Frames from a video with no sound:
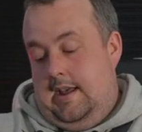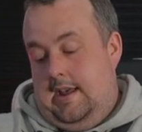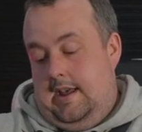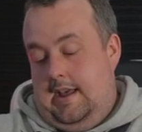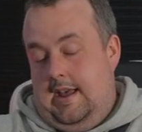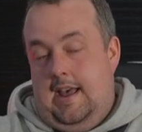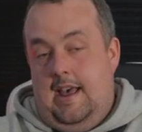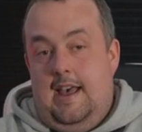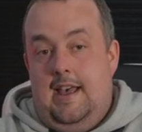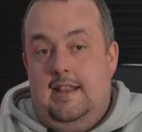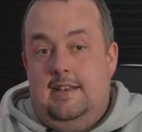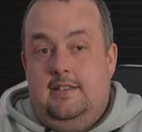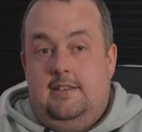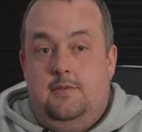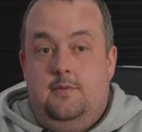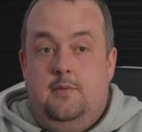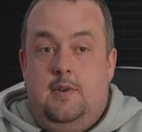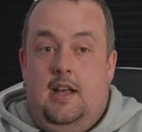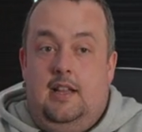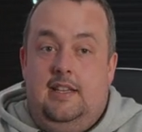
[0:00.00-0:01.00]
And,
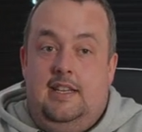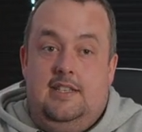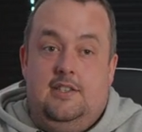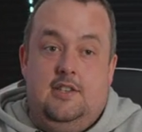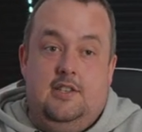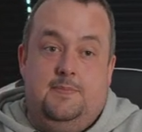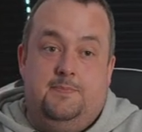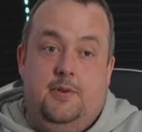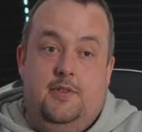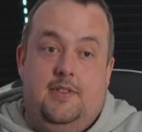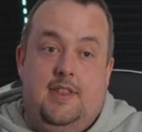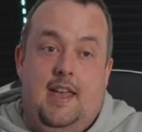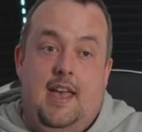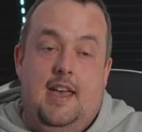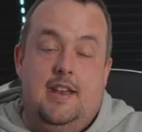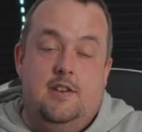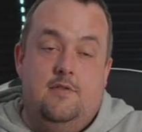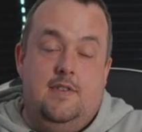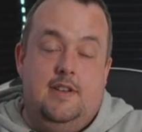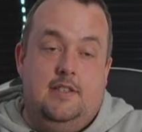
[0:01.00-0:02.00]
well, he's just put the
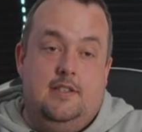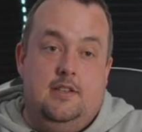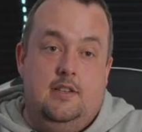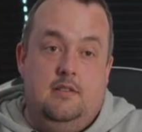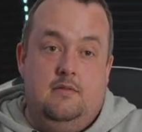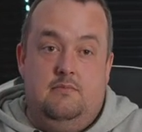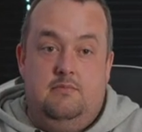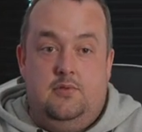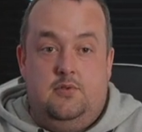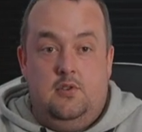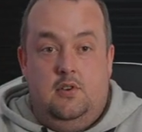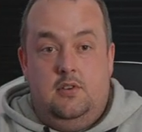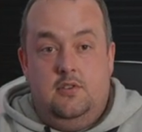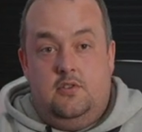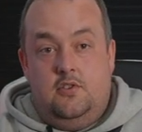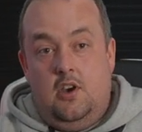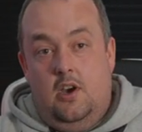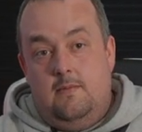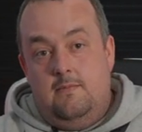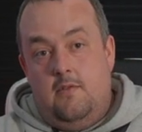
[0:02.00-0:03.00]
header into the sort of
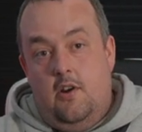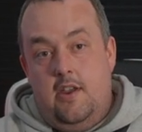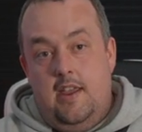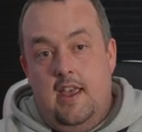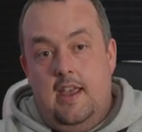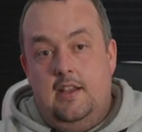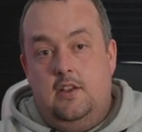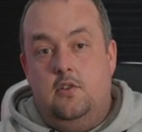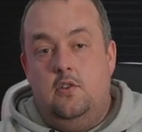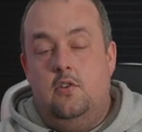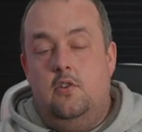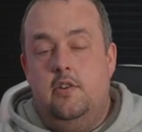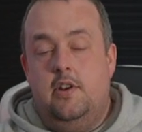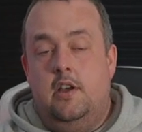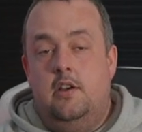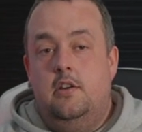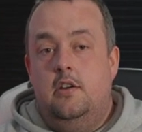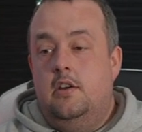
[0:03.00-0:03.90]
top right-hand corner.